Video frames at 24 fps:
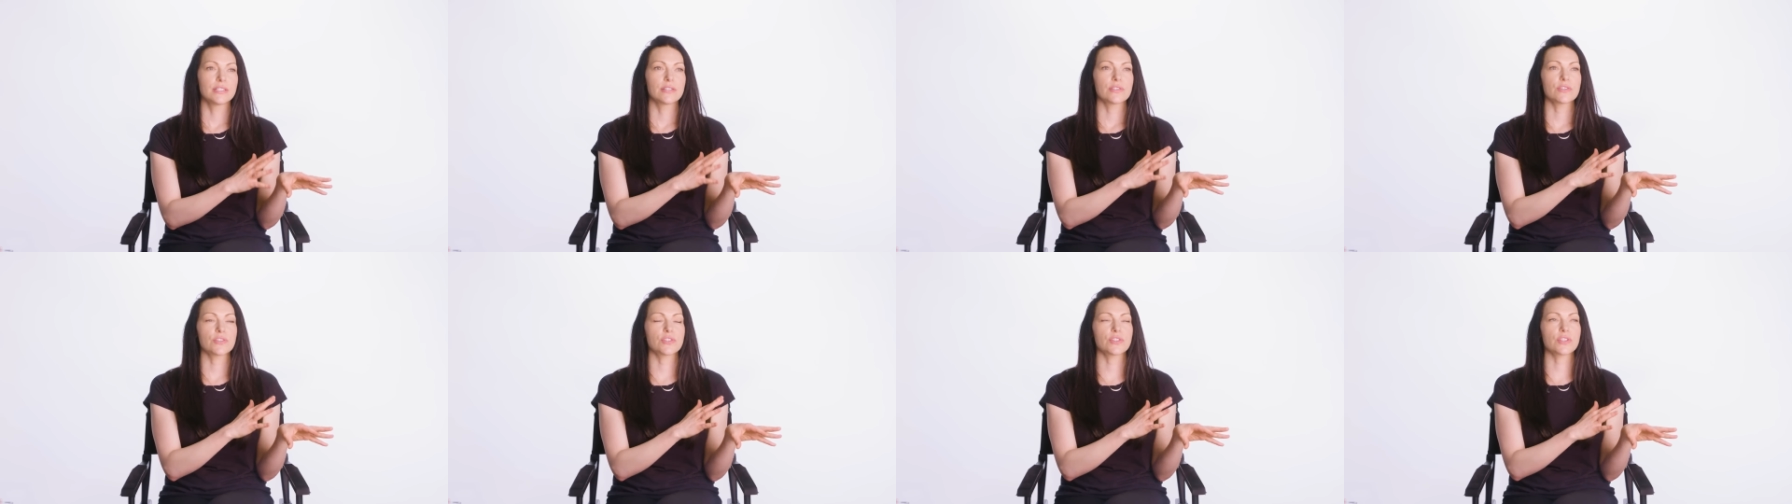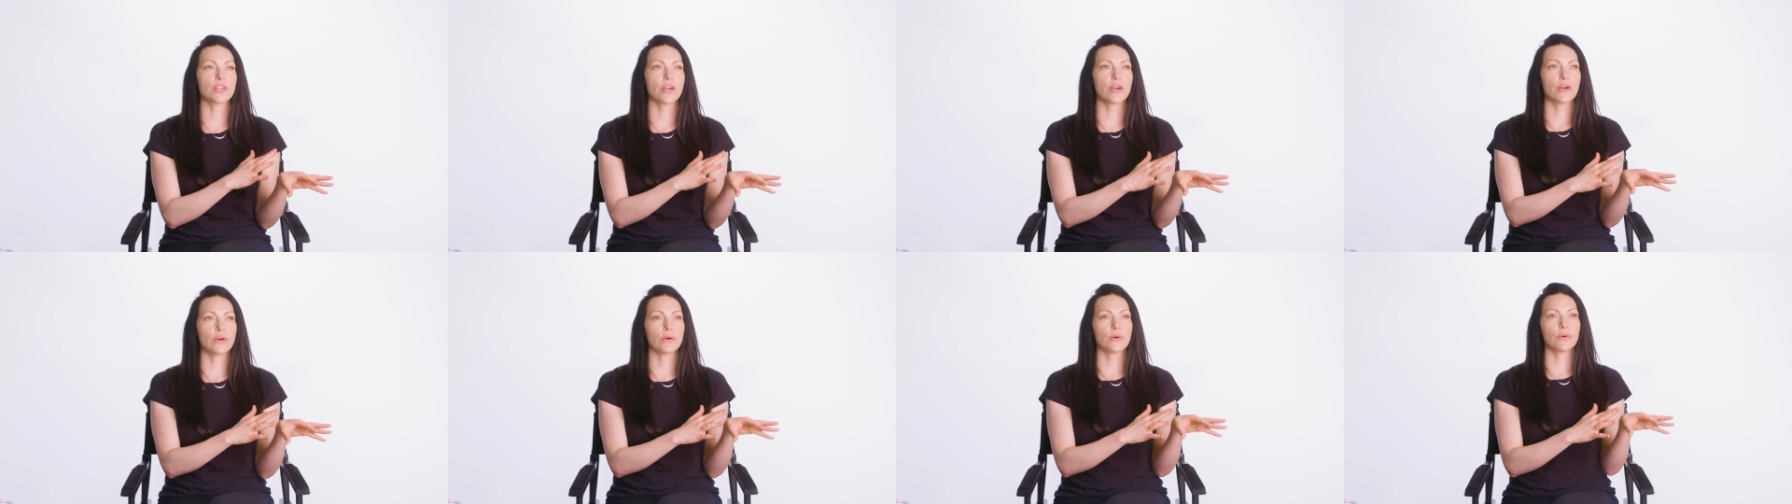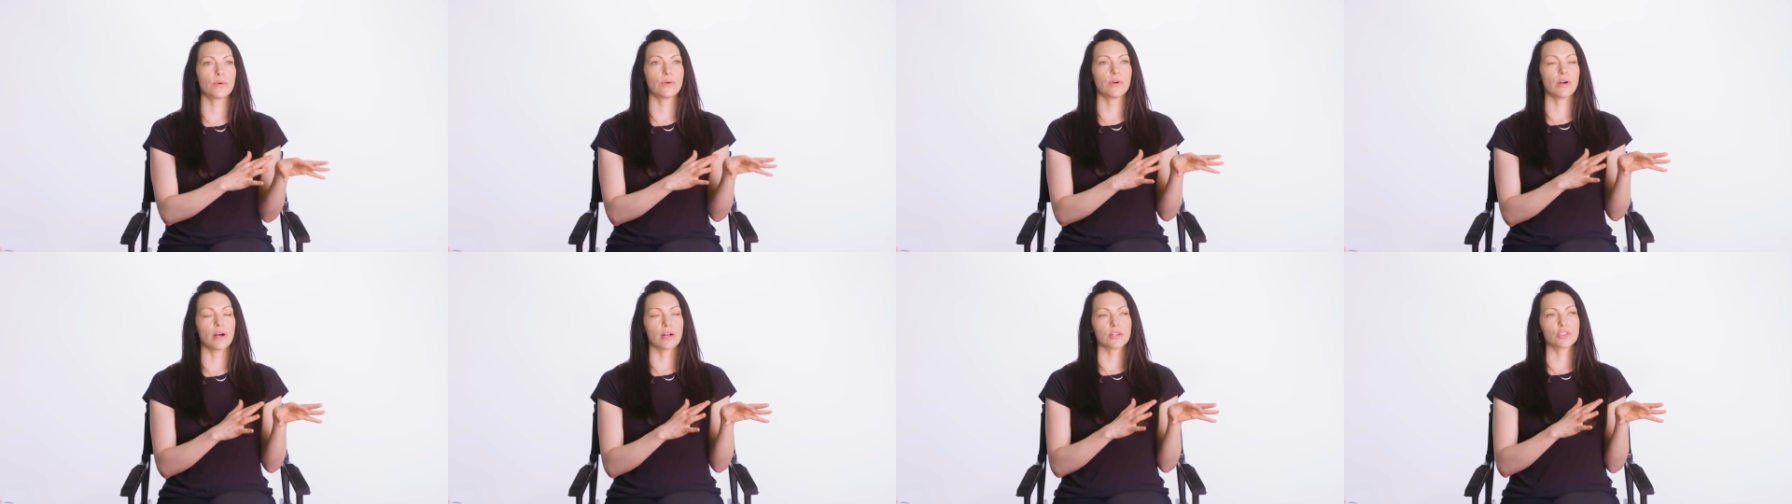
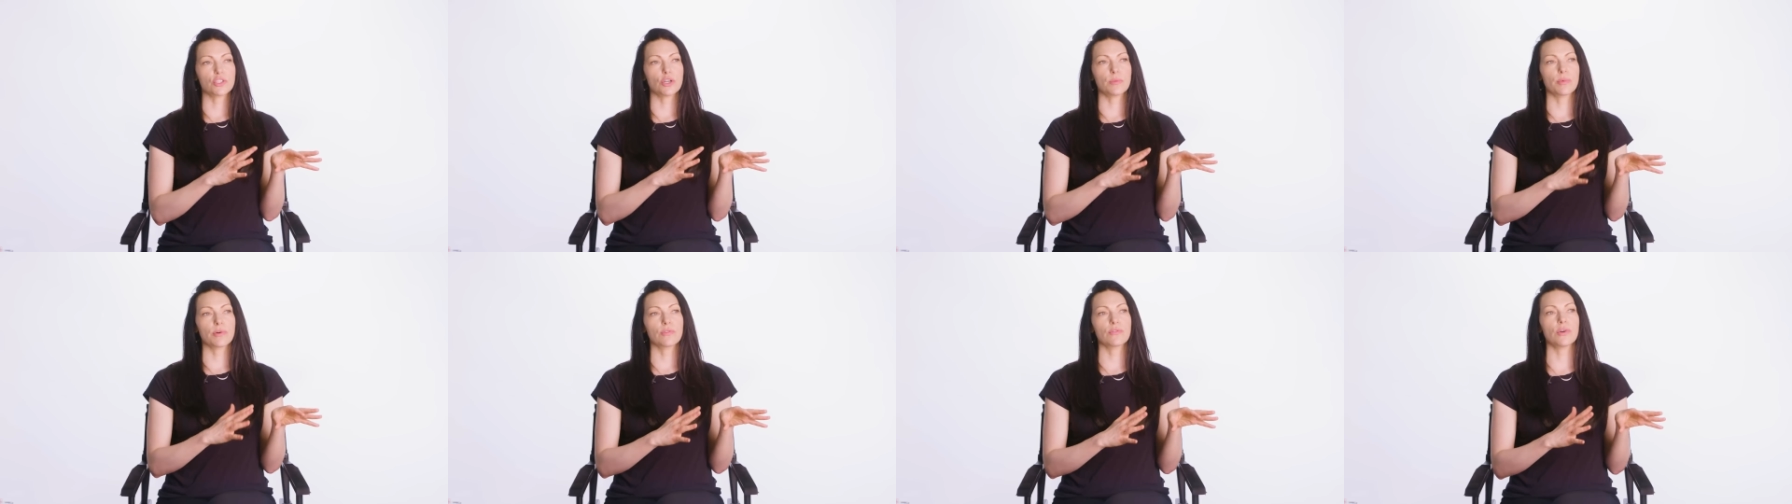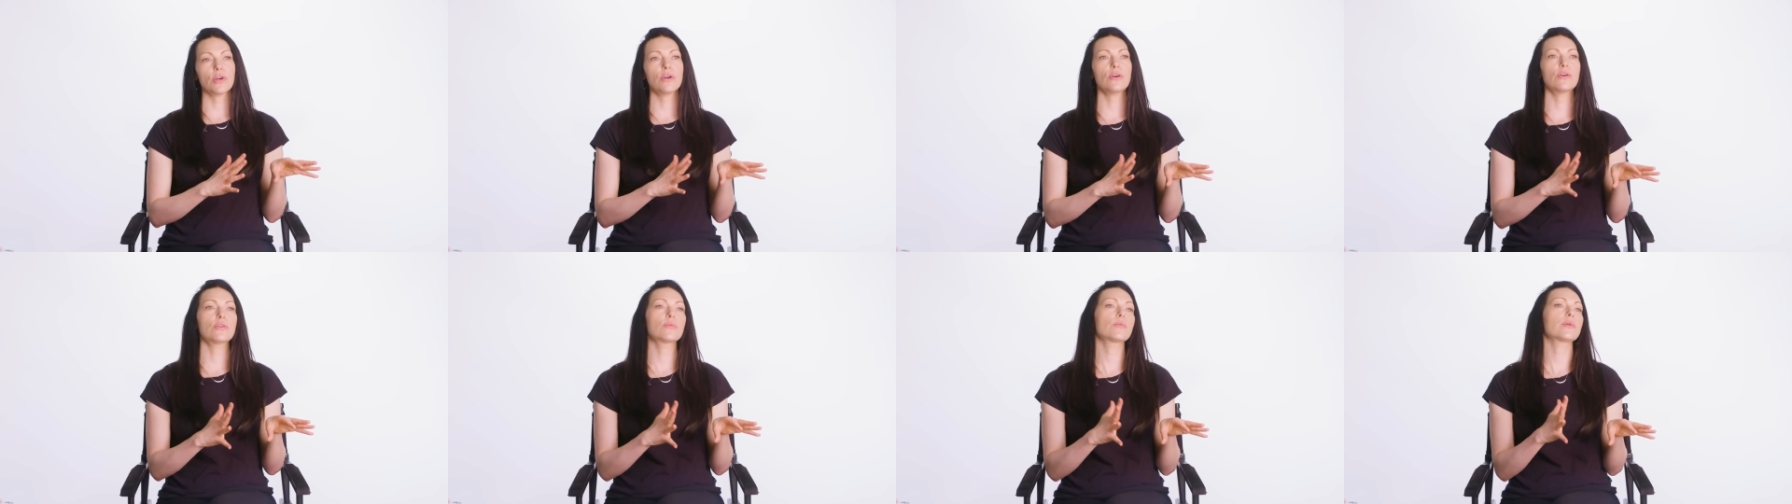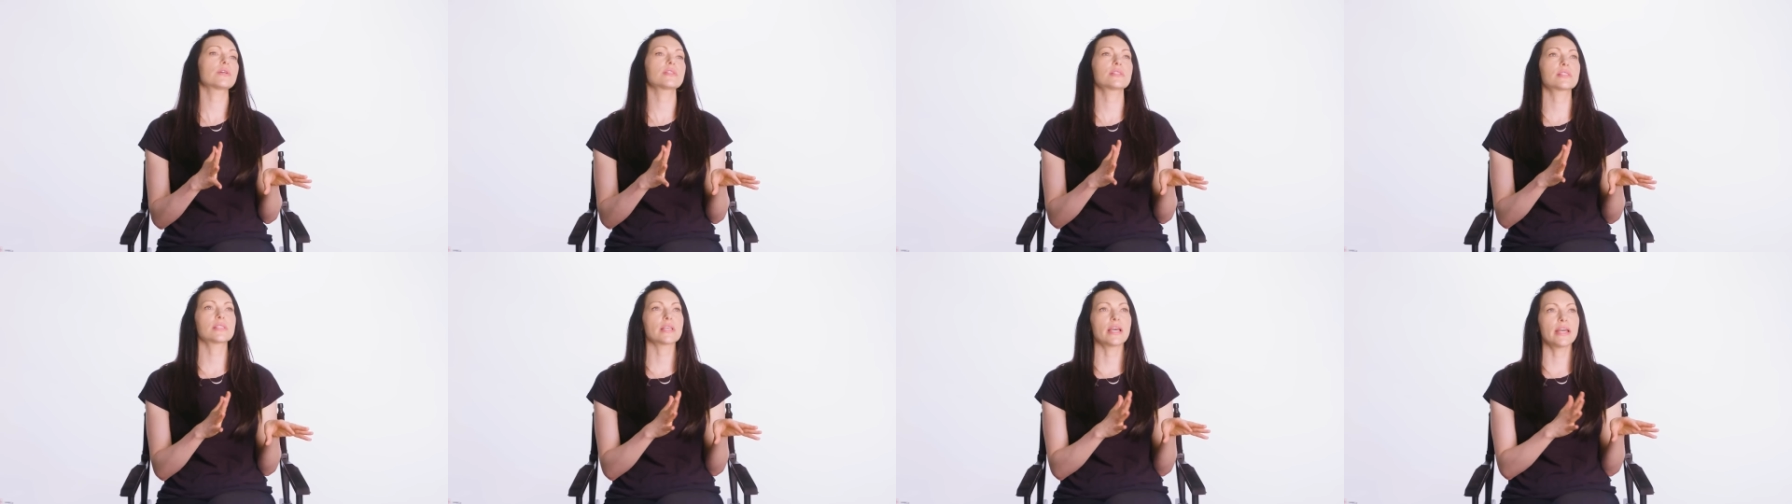So October Road
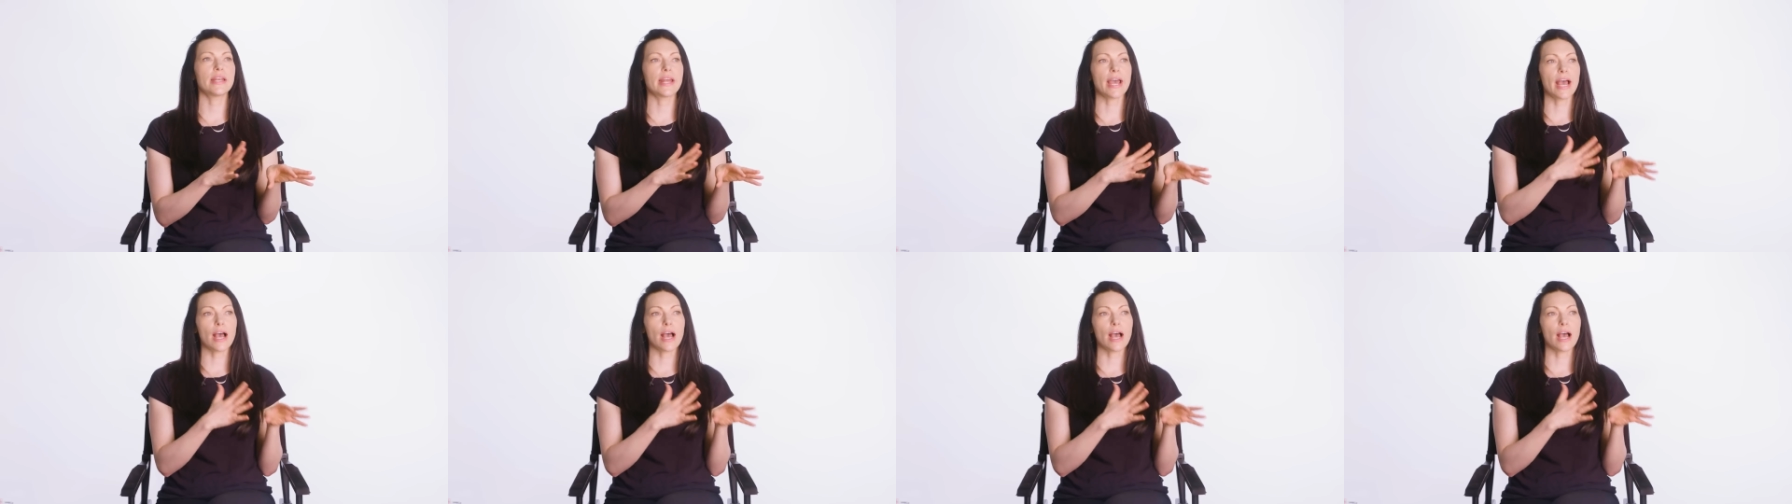was an